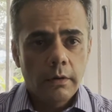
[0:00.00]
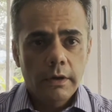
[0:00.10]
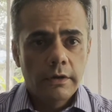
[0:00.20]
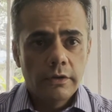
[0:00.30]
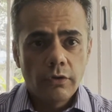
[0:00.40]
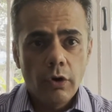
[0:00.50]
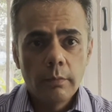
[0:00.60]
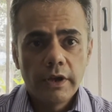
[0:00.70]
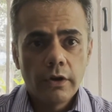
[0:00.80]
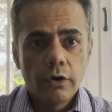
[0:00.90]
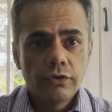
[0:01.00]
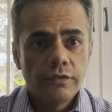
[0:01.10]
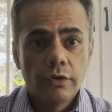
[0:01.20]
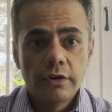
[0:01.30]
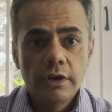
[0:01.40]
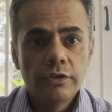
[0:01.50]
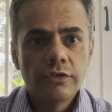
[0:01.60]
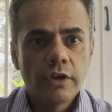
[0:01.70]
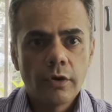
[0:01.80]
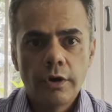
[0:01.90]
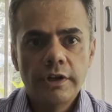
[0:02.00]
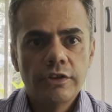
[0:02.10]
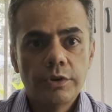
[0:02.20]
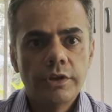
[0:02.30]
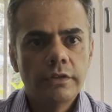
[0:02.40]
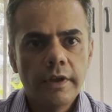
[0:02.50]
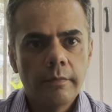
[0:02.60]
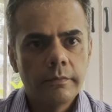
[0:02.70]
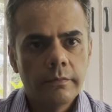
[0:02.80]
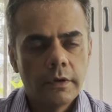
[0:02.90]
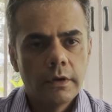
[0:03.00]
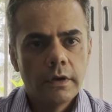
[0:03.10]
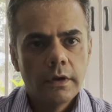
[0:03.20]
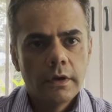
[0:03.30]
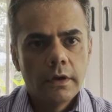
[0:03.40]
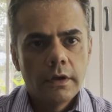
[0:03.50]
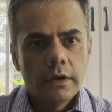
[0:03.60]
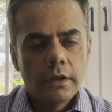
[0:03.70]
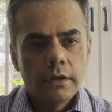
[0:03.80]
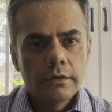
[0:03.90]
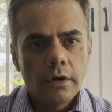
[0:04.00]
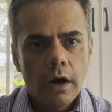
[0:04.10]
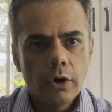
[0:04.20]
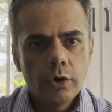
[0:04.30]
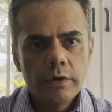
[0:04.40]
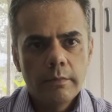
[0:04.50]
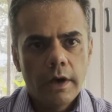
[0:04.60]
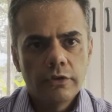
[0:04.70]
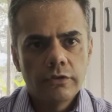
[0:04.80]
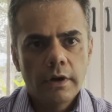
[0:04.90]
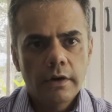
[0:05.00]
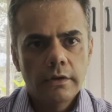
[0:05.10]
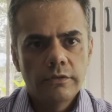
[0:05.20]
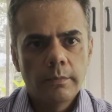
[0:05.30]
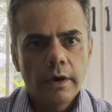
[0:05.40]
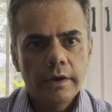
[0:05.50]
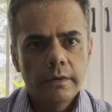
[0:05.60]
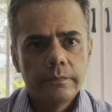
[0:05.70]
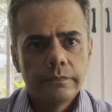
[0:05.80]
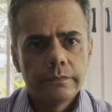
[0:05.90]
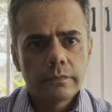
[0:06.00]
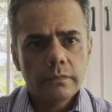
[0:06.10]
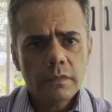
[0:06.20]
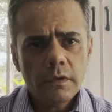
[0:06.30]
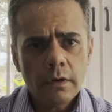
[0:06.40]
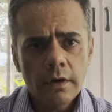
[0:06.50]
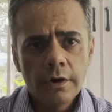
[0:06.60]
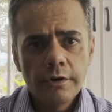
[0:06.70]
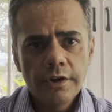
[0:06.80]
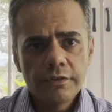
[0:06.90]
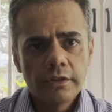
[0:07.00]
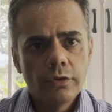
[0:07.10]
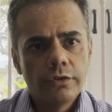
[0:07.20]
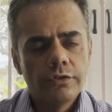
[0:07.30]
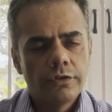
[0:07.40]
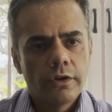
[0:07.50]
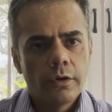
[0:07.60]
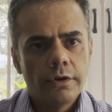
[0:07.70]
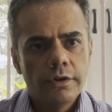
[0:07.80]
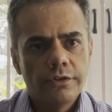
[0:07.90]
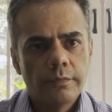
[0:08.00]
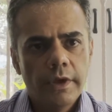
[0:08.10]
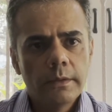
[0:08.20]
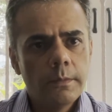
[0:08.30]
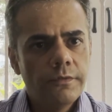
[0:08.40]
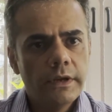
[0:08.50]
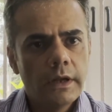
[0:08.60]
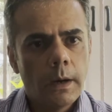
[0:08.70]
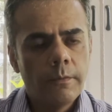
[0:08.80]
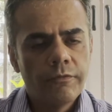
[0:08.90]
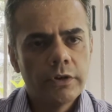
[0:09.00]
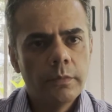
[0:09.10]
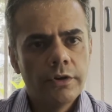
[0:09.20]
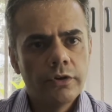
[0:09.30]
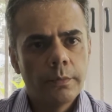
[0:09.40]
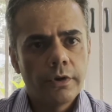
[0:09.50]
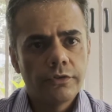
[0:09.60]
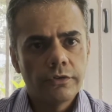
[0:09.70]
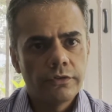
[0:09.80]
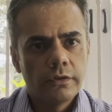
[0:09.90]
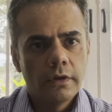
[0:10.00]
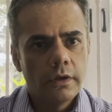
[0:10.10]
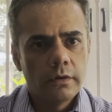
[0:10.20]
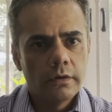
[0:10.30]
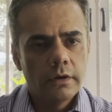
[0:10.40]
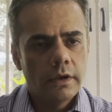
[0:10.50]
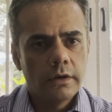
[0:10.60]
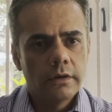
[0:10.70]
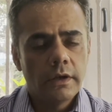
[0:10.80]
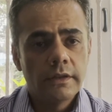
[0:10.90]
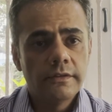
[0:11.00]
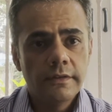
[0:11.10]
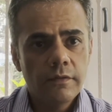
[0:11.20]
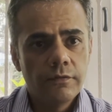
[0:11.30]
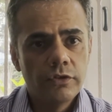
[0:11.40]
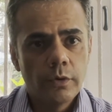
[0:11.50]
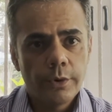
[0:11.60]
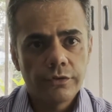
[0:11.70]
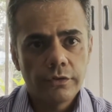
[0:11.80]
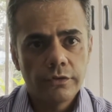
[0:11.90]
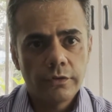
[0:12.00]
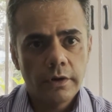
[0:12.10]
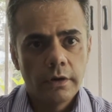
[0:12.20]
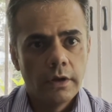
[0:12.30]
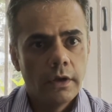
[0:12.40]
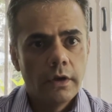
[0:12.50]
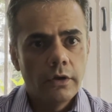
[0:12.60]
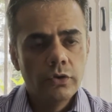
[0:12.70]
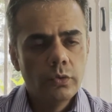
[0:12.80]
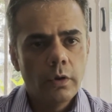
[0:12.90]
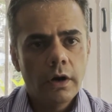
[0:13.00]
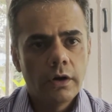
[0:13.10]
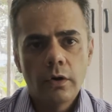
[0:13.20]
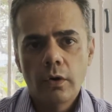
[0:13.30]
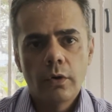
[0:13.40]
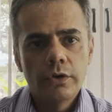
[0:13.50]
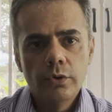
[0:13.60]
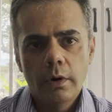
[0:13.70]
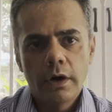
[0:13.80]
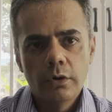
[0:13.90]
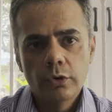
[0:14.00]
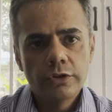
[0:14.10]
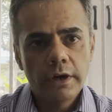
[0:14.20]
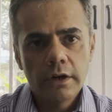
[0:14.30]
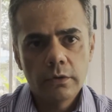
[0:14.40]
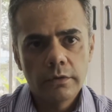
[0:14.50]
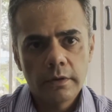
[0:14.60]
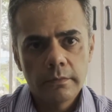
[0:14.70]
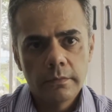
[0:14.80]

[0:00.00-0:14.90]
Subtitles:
It is all because of certain insecurities within them. So how do we manage that? Is by addressing those insecurities. Make them feel comfortable in your presence and safe in your presence, right? You are no threat to them.